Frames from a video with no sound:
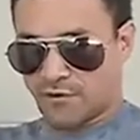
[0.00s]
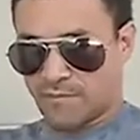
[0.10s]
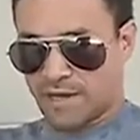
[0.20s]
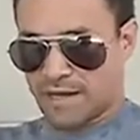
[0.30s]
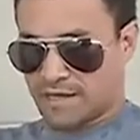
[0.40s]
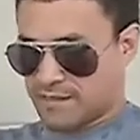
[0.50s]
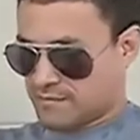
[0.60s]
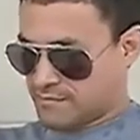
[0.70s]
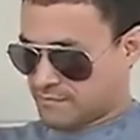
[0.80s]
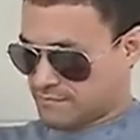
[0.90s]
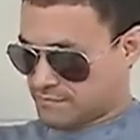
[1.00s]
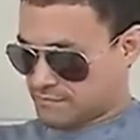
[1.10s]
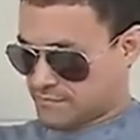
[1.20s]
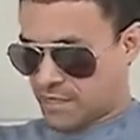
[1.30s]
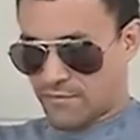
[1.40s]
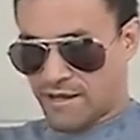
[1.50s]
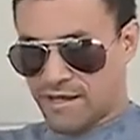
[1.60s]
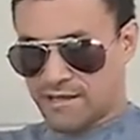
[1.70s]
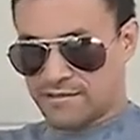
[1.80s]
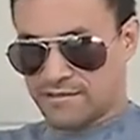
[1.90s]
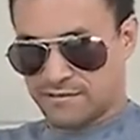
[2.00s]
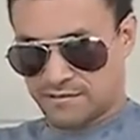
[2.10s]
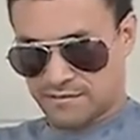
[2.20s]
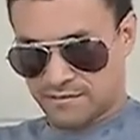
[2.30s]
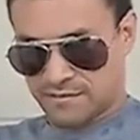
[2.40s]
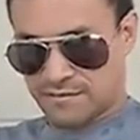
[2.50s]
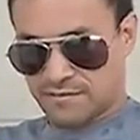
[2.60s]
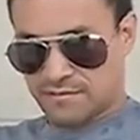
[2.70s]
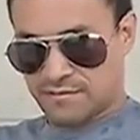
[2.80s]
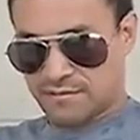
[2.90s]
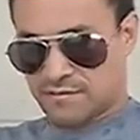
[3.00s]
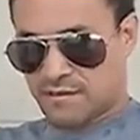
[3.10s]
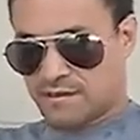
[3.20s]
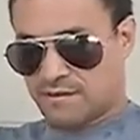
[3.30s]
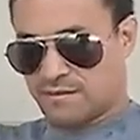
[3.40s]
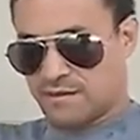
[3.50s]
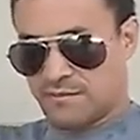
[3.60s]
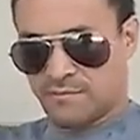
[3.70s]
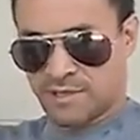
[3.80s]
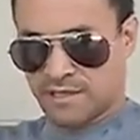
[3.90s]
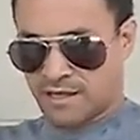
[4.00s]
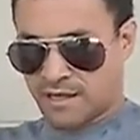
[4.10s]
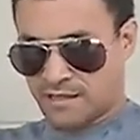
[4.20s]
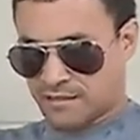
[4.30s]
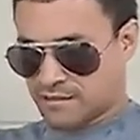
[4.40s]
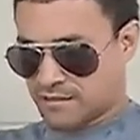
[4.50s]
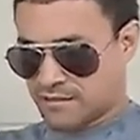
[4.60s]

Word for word: format, direct. I, am really liking it.